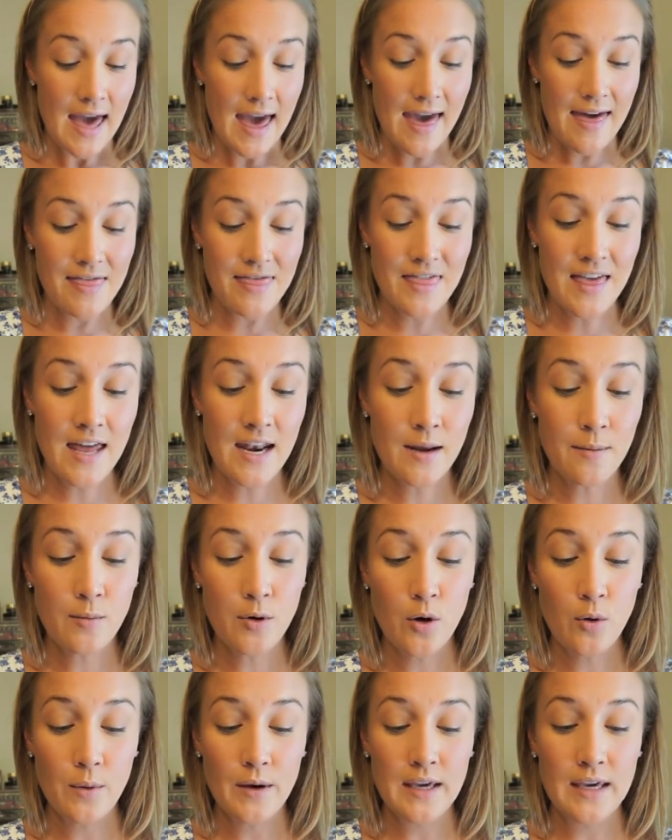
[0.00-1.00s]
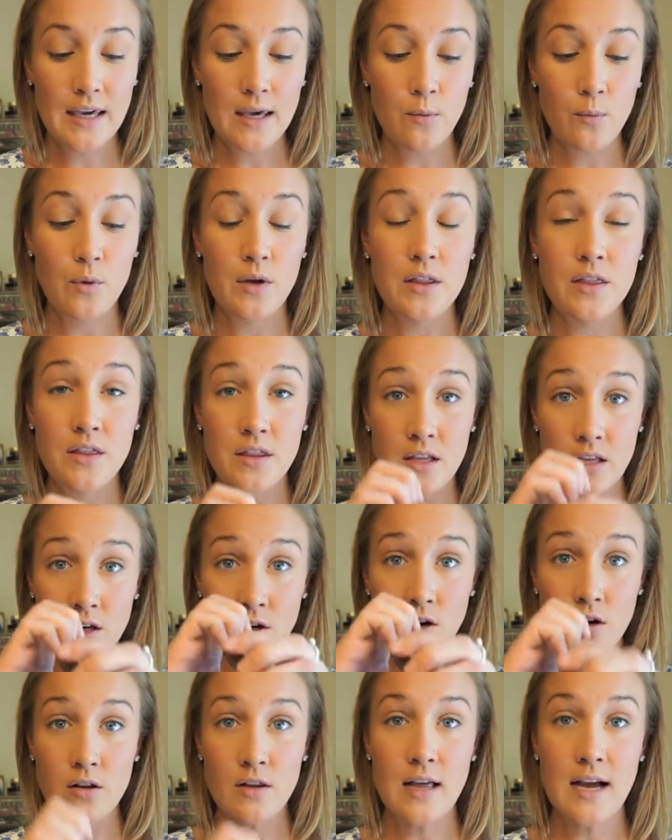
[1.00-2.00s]
And then I'm going in with the
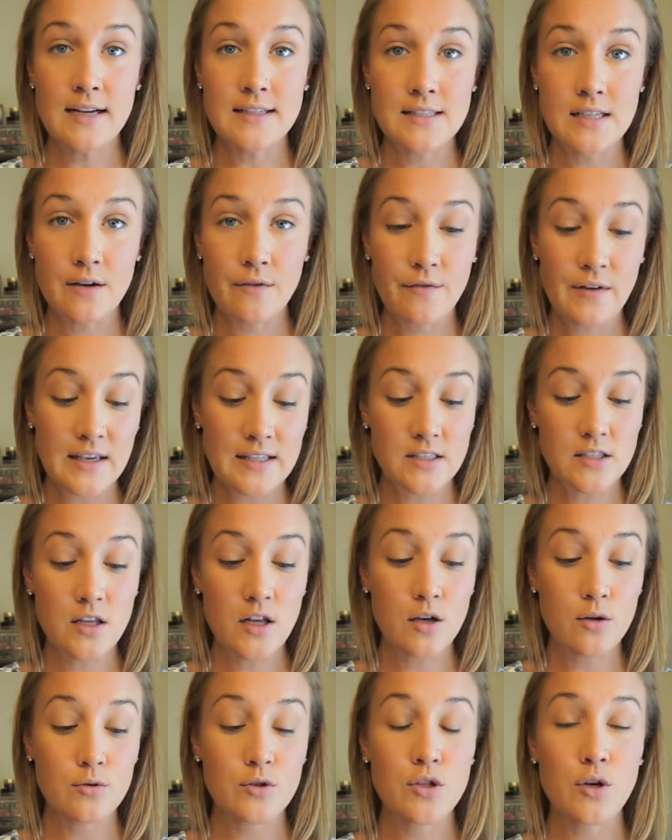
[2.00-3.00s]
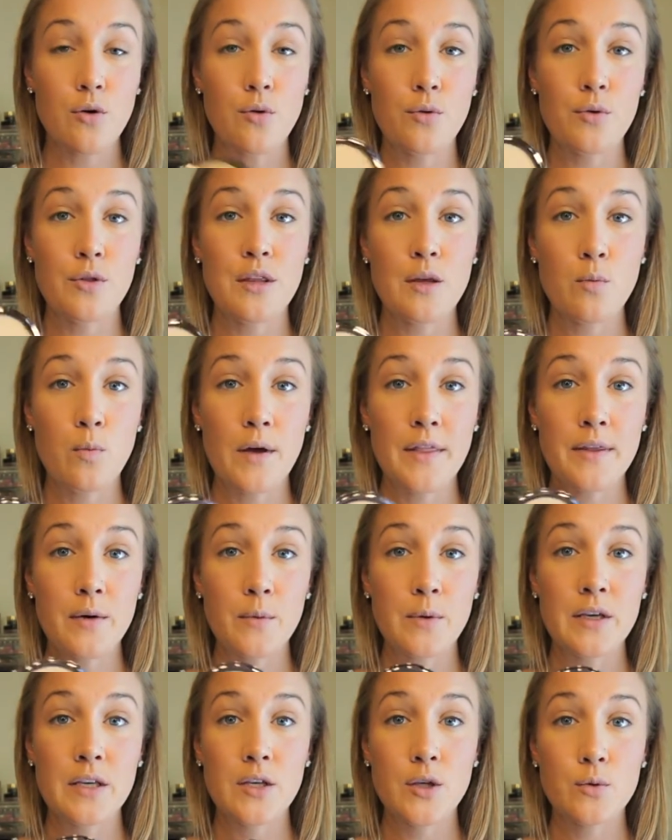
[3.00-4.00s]
Girllactik Faceglow. So the one that
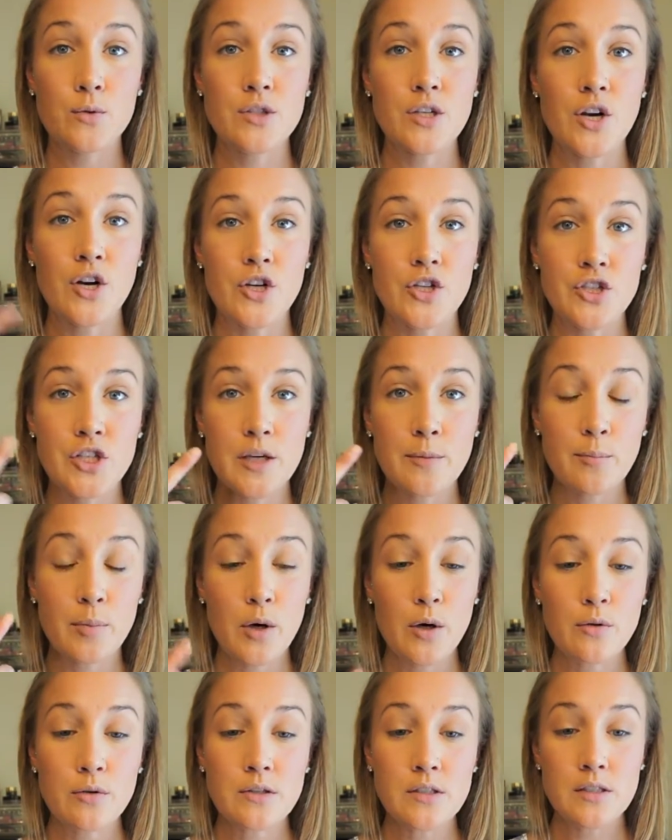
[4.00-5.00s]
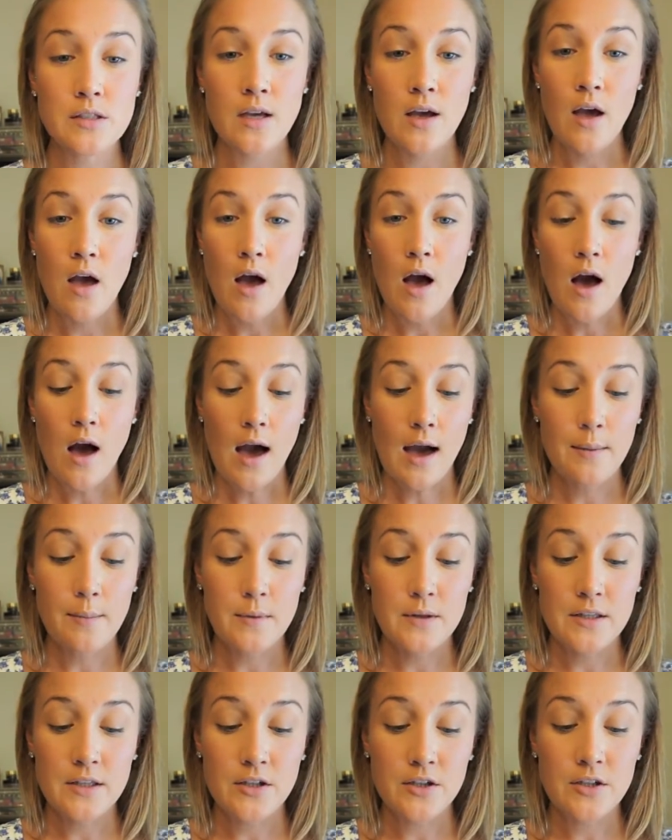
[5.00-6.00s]
we use on our cheekbones. I'm
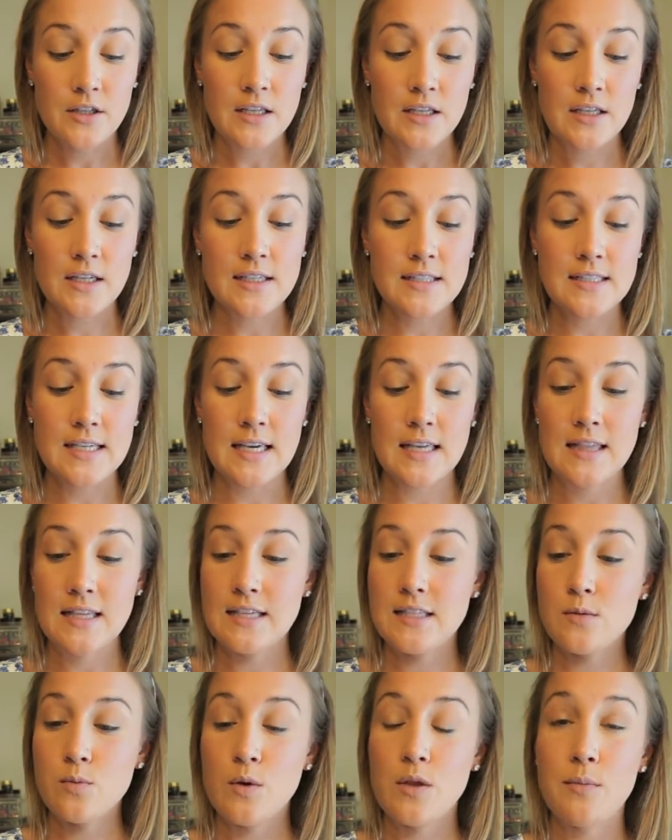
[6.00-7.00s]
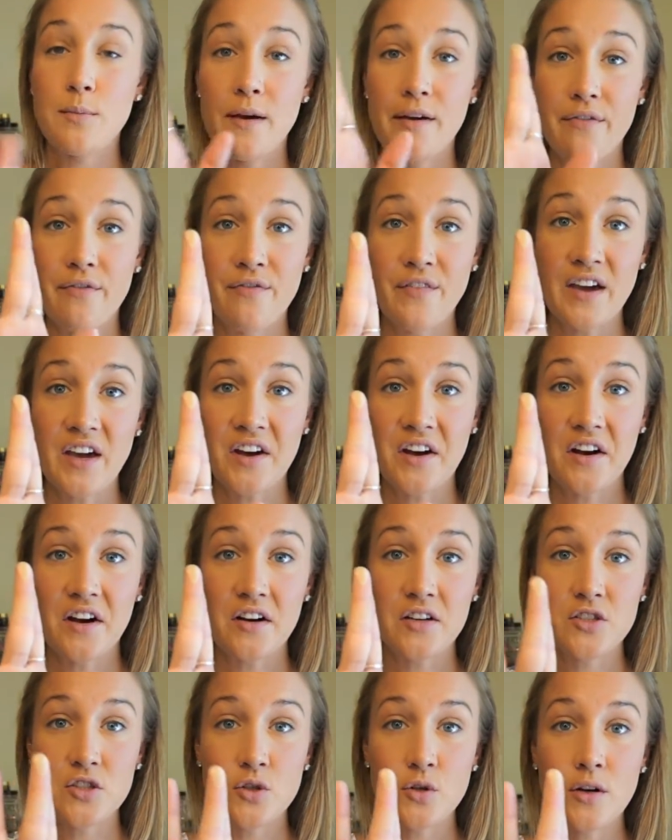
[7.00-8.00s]
literally gonna take this with my
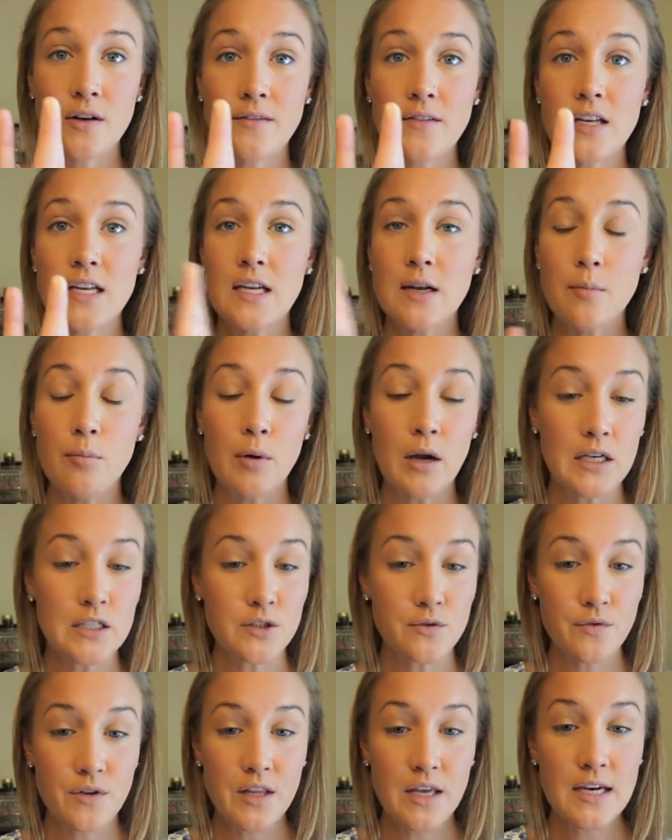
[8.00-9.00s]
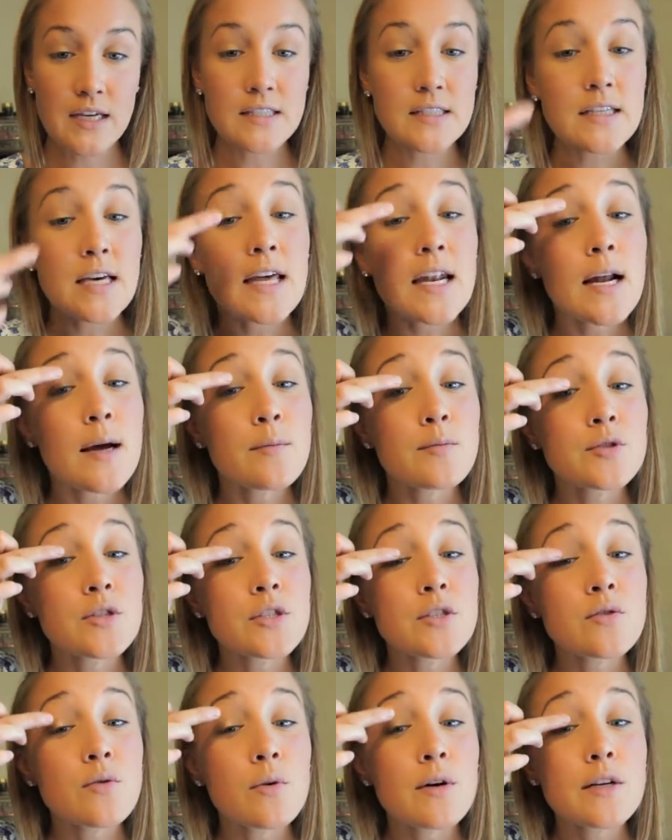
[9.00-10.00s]
finger. So you don't even need a brush for this. And I'm
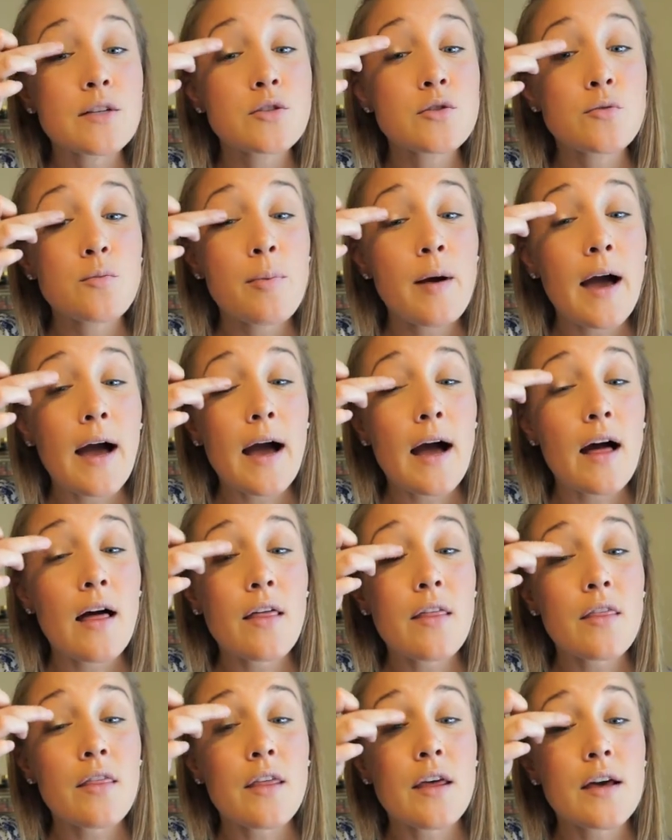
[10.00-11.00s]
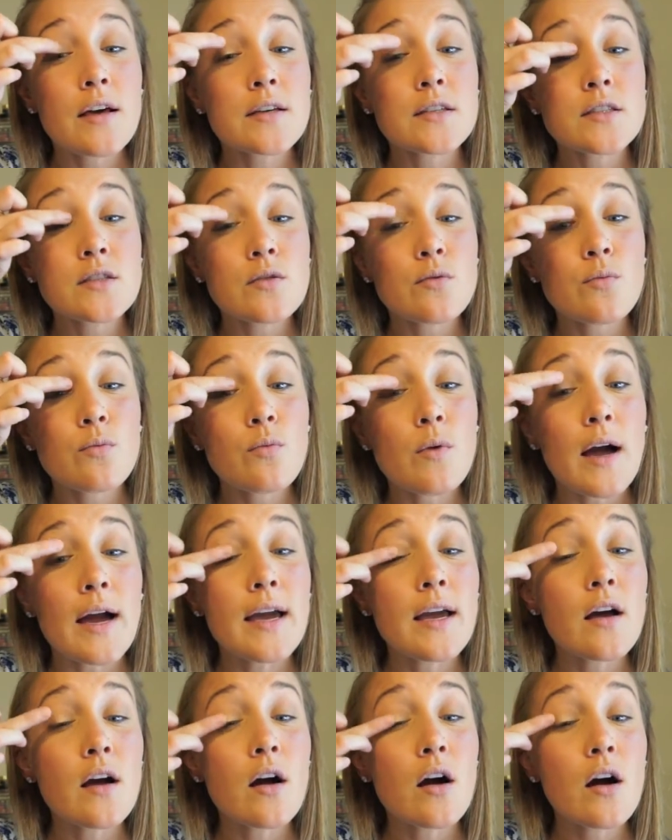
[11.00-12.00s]
just going to pat this
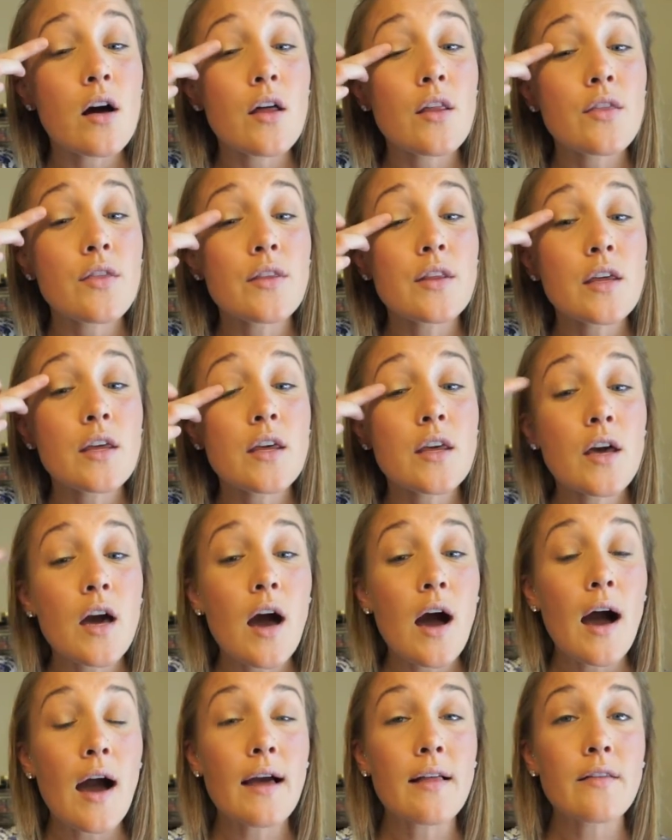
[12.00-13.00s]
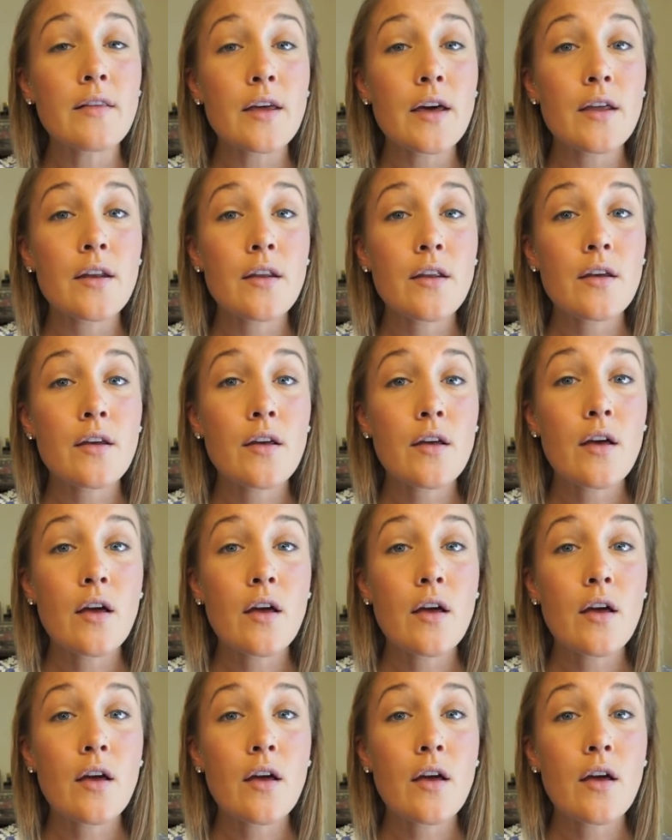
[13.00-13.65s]
right on the eyelid.